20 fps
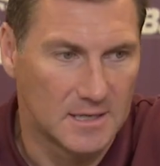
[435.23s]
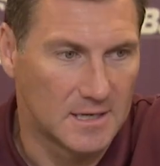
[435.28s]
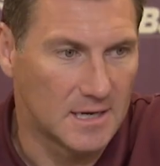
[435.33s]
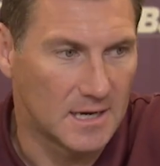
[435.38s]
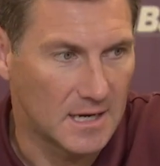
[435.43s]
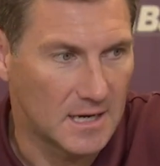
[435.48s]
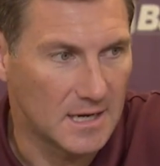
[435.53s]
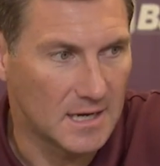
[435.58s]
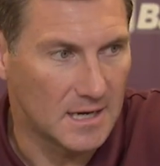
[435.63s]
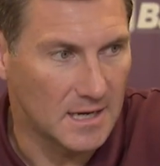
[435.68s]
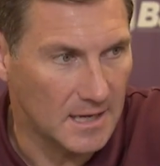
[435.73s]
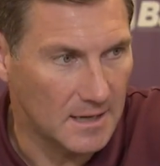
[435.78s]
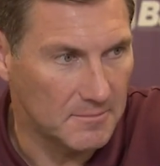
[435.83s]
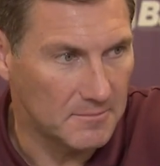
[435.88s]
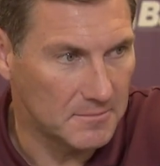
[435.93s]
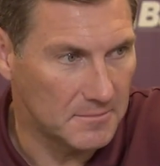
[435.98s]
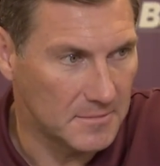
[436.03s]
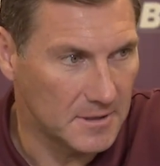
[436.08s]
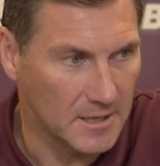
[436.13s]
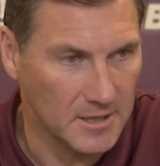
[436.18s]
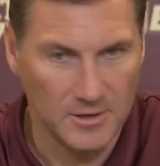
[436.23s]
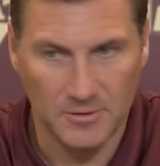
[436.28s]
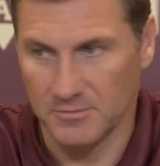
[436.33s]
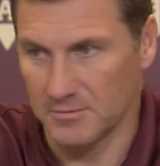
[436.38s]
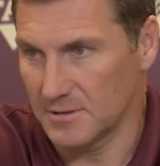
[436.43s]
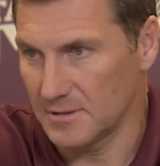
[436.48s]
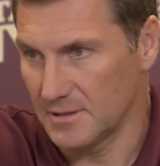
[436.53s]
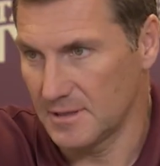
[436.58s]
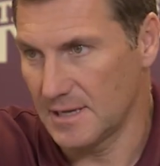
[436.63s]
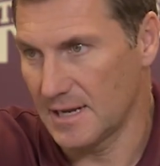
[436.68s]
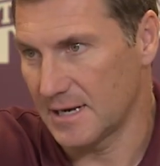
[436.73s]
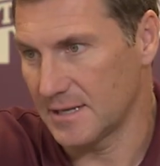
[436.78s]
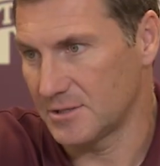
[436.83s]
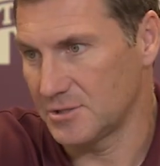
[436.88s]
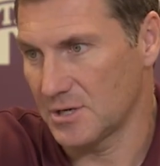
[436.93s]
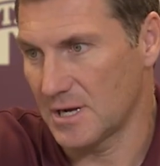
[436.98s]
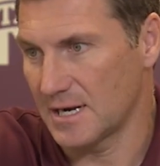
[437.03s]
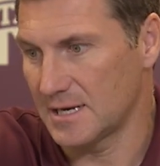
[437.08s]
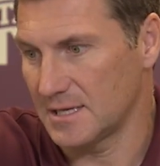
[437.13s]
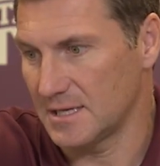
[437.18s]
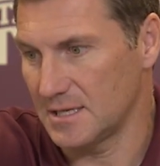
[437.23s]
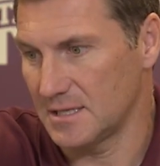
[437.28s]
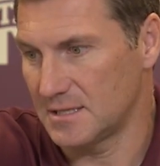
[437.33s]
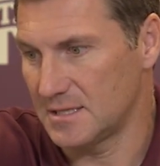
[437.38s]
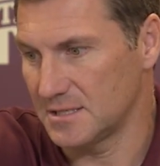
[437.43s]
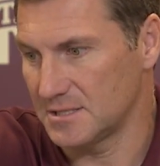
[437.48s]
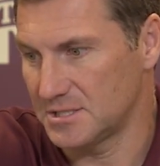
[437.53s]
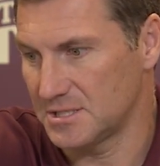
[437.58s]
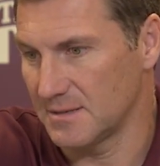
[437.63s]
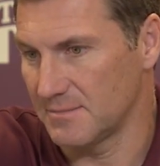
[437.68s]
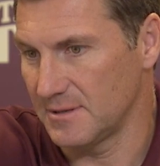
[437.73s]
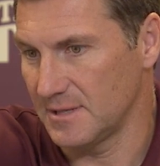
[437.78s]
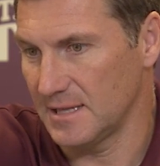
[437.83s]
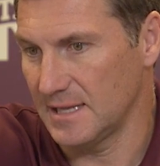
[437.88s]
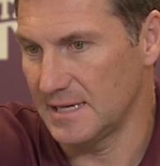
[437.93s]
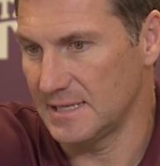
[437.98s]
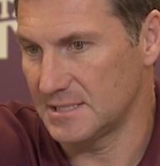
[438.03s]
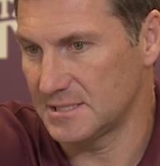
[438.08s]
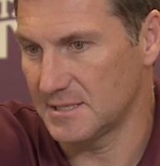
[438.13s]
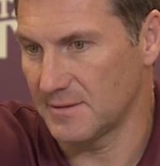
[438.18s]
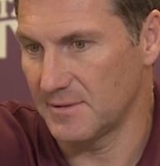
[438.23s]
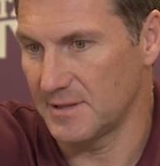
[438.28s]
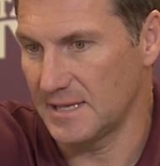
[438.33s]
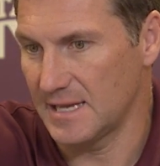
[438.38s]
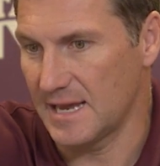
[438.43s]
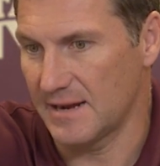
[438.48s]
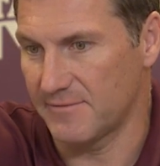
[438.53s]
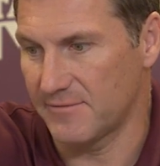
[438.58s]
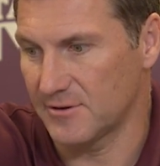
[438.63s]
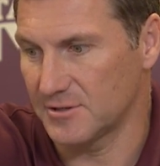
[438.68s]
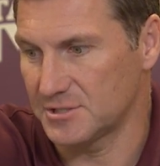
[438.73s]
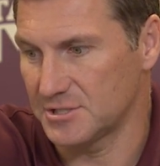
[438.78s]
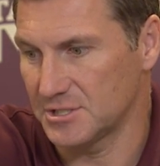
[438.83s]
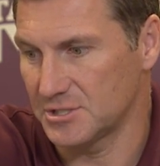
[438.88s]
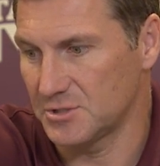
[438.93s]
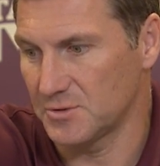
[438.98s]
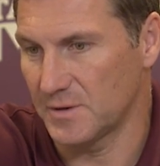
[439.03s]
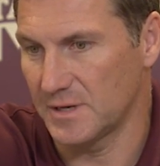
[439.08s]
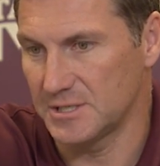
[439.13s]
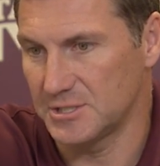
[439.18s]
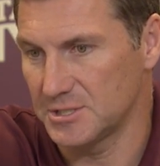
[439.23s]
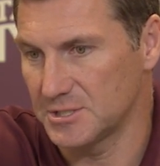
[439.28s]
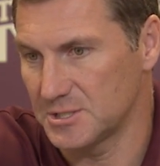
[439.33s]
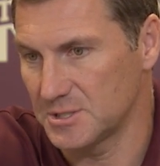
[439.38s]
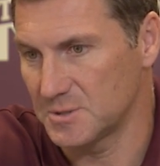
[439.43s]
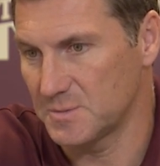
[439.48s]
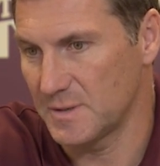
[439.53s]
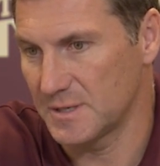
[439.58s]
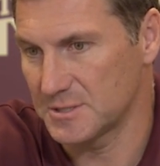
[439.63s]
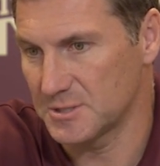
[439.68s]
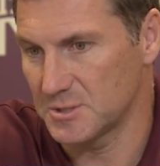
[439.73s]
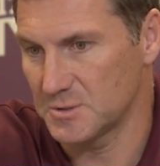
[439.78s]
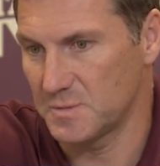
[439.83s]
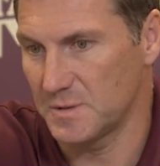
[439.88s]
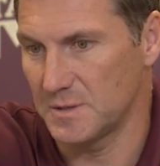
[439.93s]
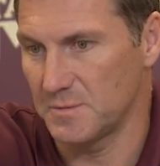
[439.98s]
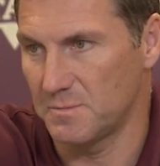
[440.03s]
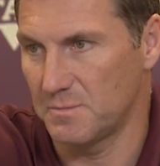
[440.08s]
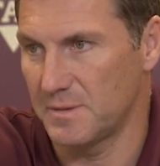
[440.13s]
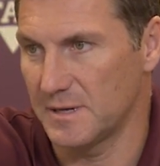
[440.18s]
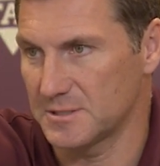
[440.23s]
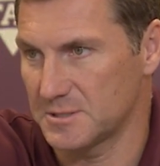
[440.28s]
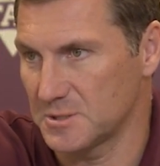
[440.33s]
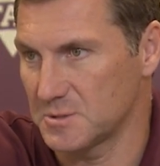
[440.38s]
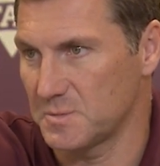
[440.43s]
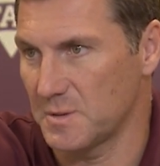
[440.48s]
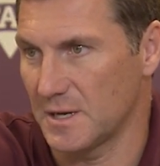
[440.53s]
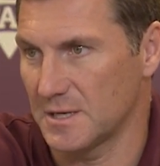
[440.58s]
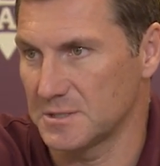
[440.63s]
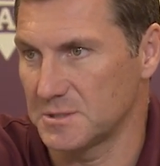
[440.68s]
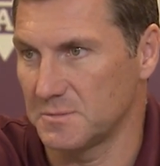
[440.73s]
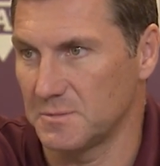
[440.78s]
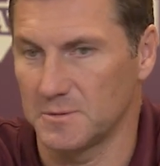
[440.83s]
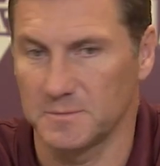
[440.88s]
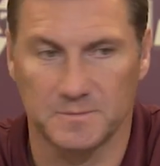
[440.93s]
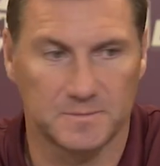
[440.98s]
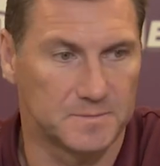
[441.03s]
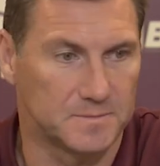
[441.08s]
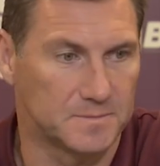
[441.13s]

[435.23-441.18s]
you know, you got to try to simulate some of the adverse situations as best as possible.